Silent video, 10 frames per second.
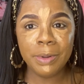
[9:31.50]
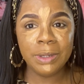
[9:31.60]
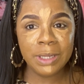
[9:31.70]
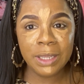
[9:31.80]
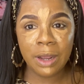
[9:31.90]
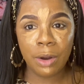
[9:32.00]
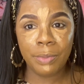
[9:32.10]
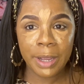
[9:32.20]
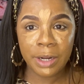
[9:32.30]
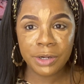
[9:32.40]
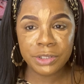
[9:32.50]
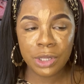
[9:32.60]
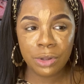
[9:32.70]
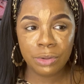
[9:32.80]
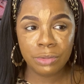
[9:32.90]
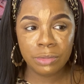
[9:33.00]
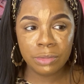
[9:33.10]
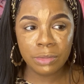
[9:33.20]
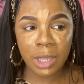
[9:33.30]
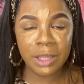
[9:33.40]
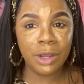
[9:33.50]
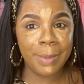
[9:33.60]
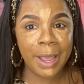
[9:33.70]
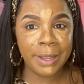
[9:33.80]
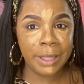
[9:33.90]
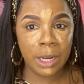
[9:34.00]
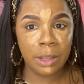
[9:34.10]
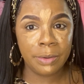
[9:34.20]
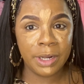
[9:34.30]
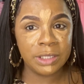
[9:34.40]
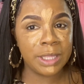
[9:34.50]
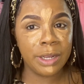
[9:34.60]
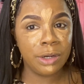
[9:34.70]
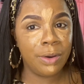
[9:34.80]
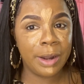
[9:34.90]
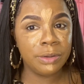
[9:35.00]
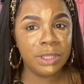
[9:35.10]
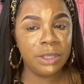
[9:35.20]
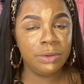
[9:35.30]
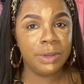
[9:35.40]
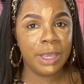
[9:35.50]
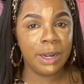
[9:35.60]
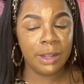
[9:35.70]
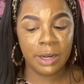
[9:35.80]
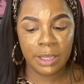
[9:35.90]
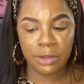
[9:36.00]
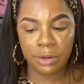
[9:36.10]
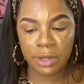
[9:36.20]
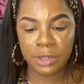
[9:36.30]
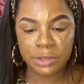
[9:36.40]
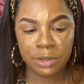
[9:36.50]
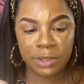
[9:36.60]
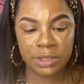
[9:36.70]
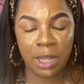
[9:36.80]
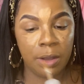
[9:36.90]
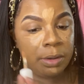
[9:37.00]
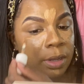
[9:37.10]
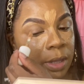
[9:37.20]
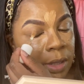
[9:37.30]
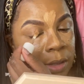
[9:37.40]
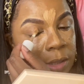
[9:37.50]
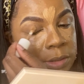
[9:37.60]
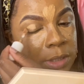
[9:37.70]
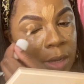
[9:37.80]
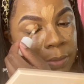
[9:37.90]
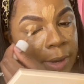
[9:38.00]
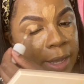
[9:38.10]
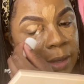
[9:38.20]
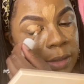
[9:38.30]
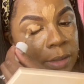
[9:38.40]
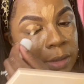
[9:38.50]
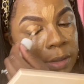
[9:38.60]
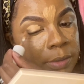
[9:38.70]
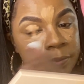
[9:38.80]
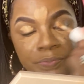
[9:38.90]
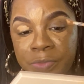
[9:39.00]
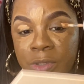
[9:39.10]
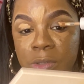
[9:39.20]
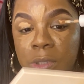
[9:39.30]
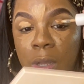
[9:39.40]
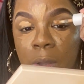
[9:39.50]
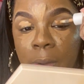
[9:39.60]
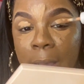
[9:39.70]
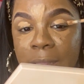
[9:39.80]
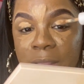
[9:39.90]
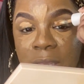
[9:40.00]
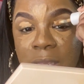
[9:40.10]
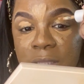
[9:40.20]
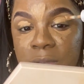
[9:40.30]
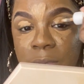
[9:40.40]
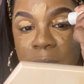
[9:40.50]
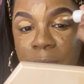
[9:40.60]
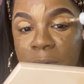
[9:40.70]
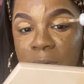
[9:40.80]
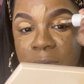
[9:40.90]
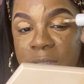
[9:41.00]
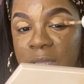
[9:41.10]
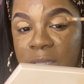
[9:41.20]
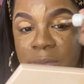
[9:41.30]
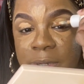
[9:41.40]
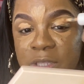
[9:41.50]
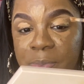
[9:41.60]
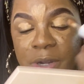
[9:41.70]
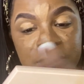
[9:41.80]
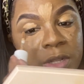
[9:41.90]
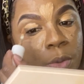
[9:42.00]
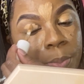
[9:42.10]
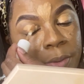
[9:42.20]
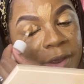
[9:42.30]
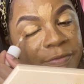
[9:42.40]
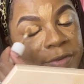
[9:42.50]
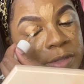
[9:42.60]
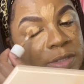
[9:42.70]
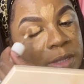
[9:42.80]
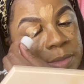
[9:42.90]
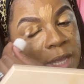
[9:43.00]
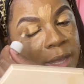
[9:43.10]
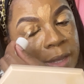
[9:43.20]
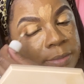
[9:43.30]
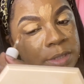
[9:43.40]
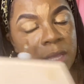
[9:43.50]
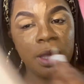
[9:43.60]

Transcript: need a red undertone and they're buying yellow. And it's like, no, I don't think you get it. Like your undertone is not, that's not right, you know? So I think it's really one of those things where it's personal preference sometimes.